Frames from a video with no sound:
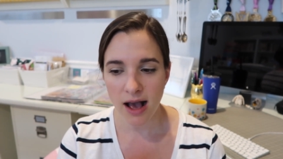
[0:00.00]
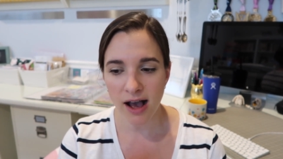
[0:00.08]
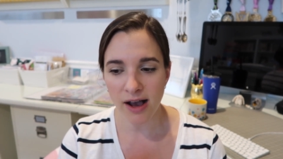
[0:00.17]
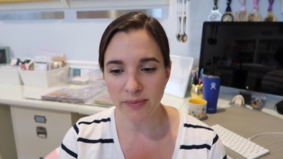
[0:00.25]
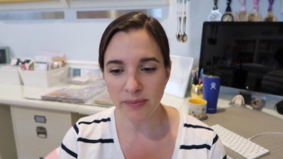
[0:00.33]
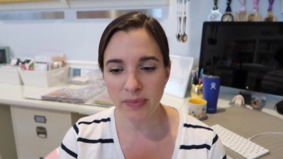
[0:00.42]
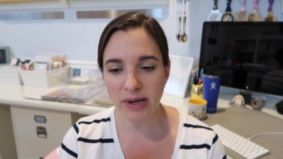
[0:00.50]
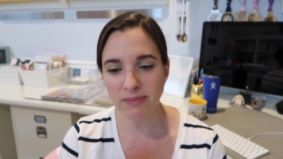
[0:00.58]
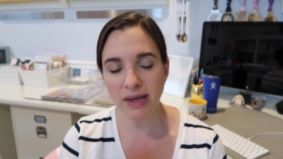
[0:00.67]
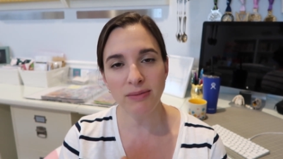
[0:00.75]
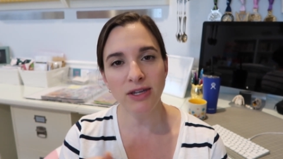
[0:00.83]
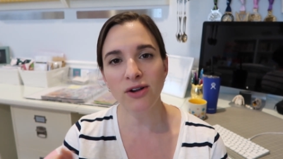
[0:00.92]
Um, but
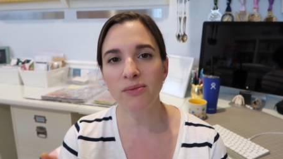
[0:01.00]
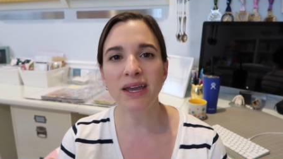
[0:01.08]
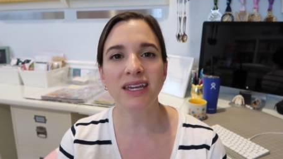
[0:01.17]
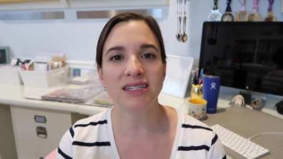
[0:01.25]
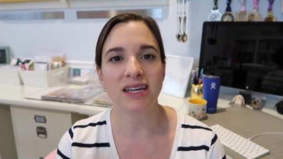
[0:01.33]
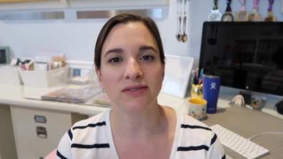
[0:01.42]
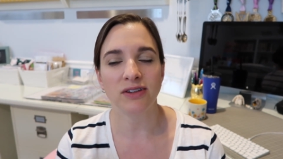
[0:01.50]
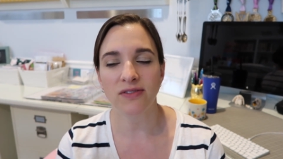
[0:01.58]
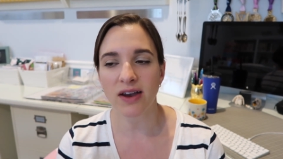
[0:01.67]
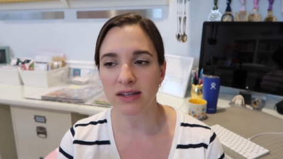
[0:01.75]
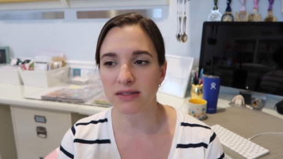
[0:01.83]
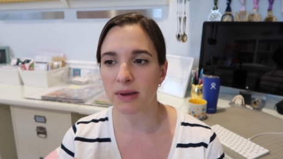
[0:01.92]
maybe you don't make it to every
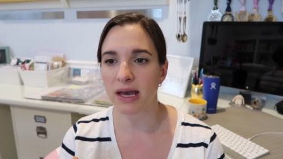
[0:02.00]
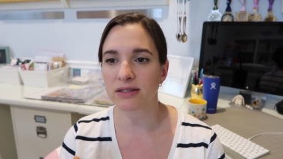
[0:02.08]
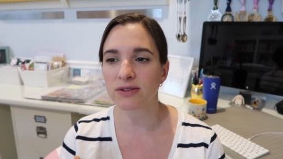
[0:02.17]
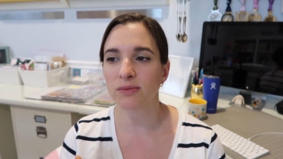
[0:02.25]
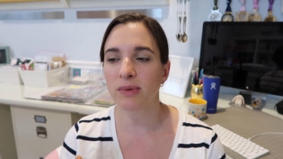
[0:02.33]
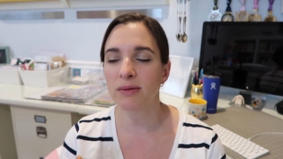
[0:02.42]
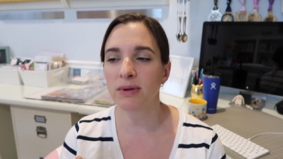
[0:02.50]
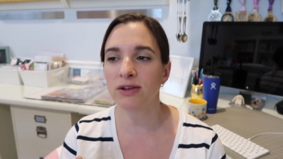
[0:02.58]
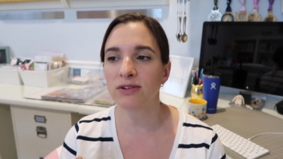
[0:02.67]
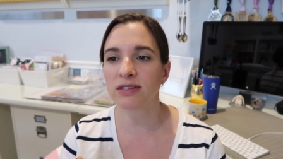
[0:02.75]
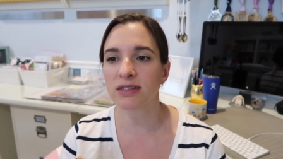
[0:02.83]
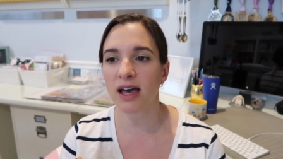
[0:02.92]
fast pass, or maybe
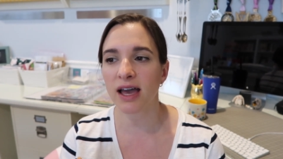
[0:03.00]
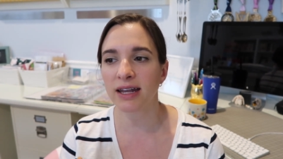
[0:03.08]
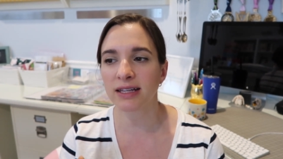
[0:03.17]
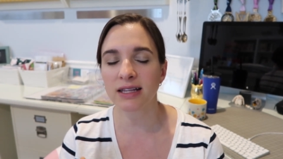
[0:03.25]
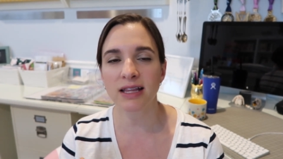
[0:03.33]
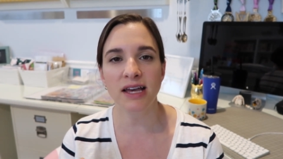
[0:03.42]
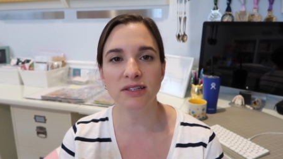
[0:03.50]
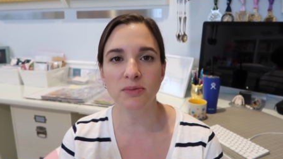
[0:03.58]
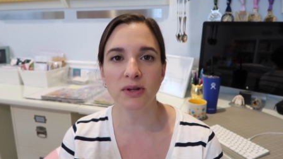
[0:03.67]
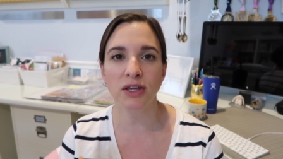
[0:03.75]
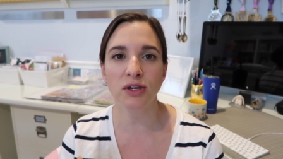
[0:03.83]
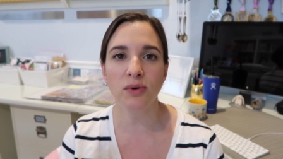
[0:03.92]
you decide at the
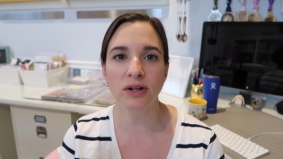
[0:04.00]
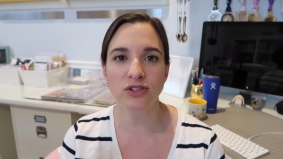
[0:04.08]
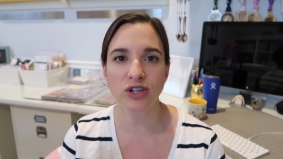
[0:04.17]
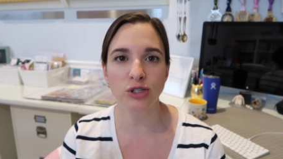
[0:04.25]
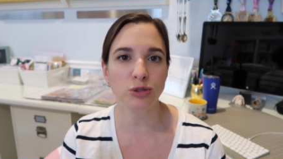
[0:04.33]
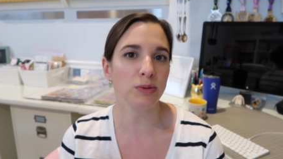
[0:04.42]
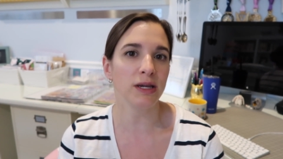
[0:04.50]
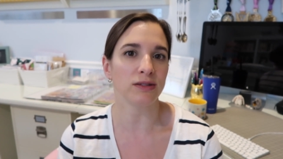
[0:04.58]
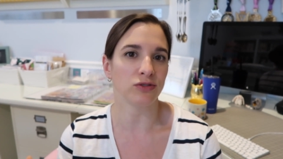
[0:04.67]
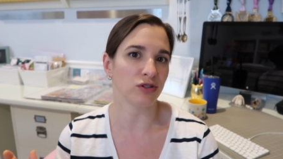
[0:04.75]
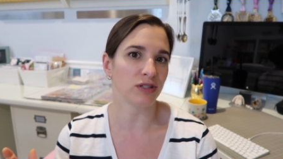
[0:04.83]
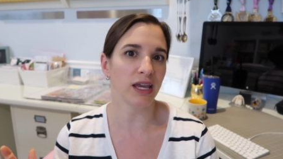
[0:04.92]
last minute you wanna change
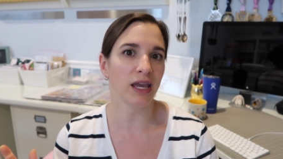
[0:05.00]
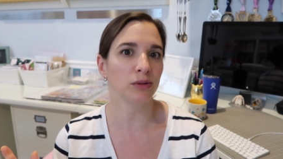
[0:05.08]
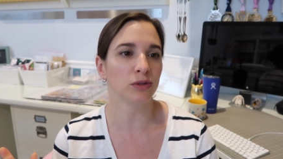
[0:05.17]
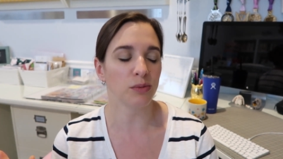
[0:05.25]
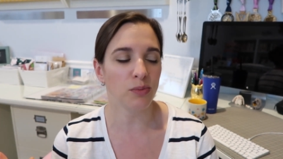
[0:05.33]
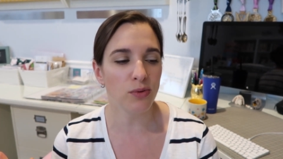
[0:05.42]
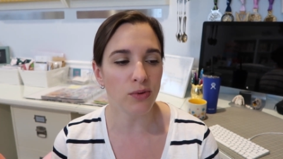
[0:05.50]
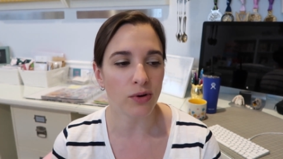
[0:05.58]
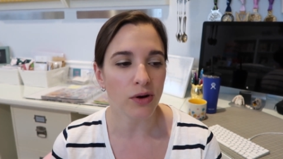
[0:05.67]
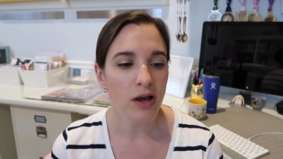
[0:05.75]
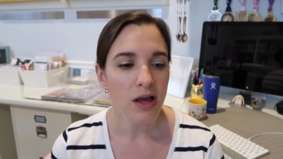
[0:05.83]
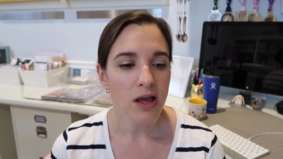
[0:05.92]
plans, just hang out at the
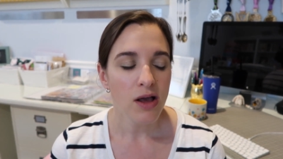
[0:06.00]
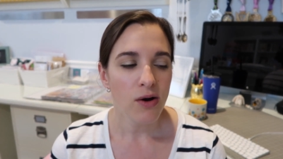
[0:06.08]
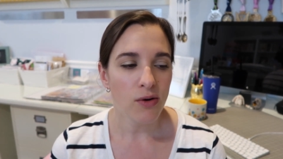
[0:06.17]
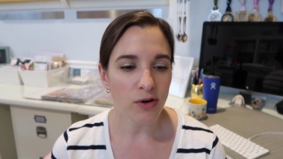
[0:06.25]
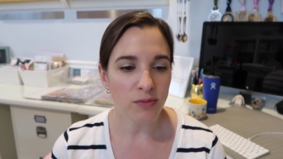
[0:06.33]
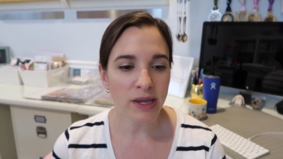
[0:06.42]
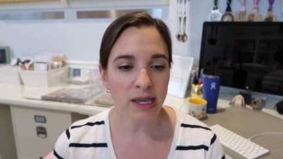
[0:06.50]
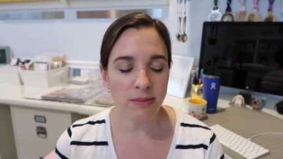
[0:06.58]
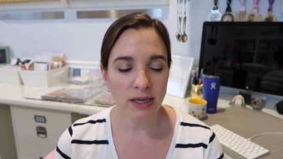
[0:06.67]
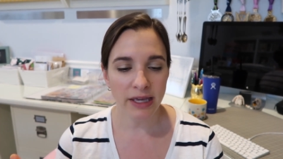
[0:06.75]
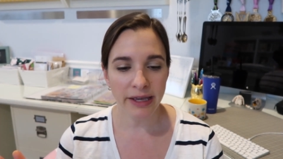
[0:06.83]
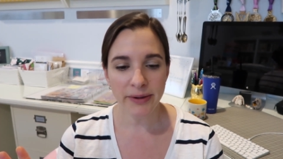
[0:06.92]
pool. Or
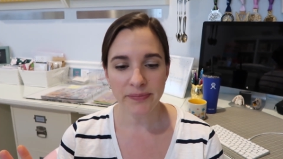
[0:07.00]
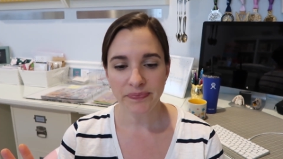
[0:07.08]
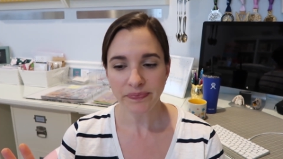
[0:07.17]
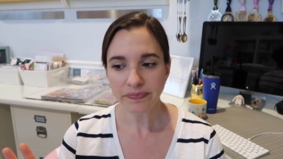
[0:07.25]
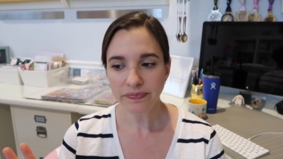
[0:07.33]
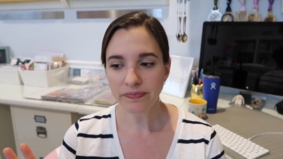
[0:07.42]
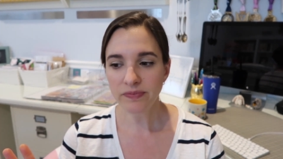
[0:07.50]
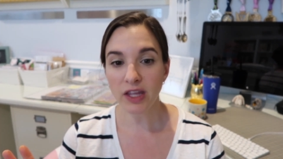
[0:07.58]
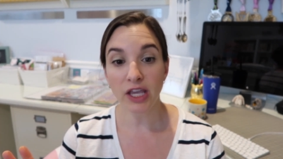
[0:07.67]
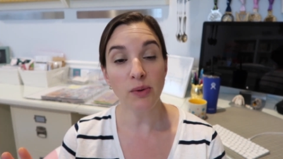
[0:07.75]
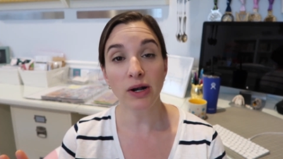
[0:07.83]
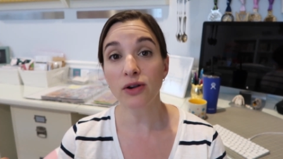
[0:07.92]
maybe
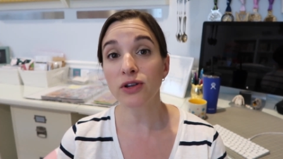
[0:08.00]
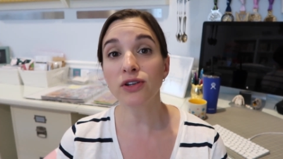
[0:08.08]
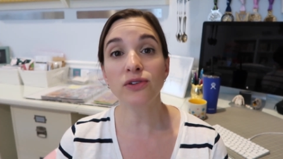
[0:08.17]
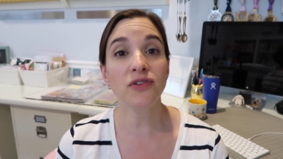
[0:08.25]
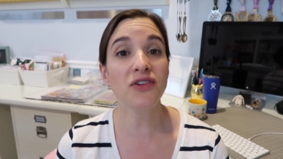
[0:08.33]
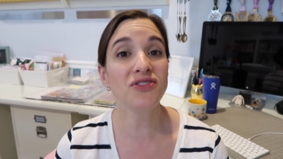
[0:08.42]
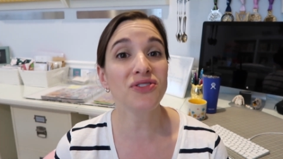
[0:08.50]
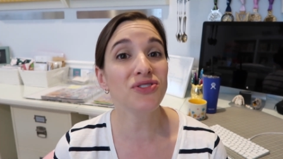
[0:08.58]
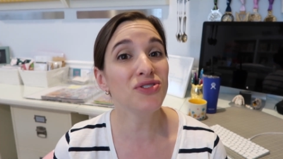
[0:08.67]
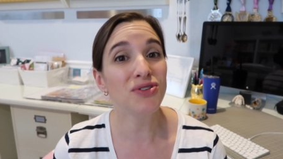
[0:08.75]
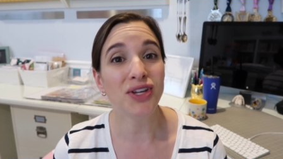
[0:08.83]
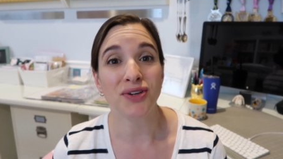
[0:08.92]
you wanna go to Universal
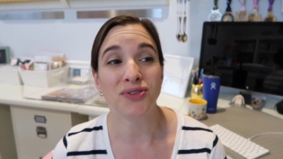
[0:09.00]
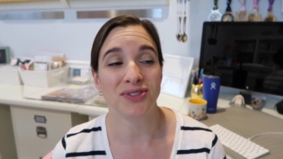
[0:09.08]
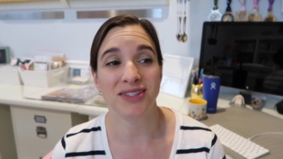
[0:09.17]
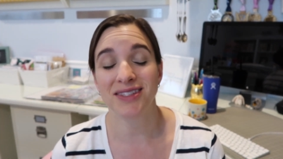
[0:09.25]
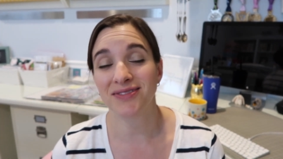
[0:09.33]
Studios